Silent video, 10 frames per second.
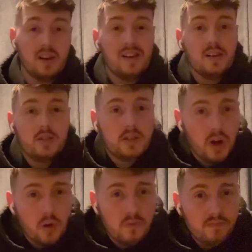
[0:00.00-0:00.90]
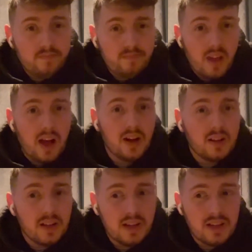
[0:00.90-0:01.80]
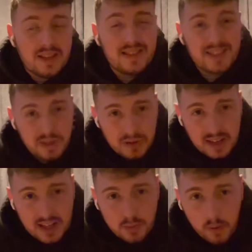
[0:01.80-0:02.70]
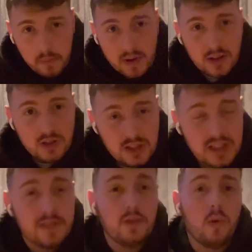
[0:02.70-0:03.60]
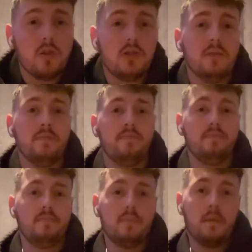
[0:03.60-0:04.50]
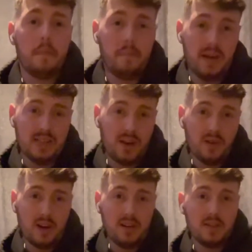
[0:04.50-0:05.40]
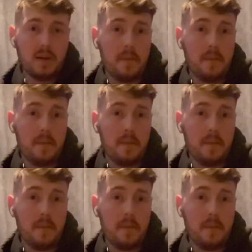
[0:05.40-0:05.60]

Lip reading: So I'll see you in the next one, and cheers for watching. Peace out, guys.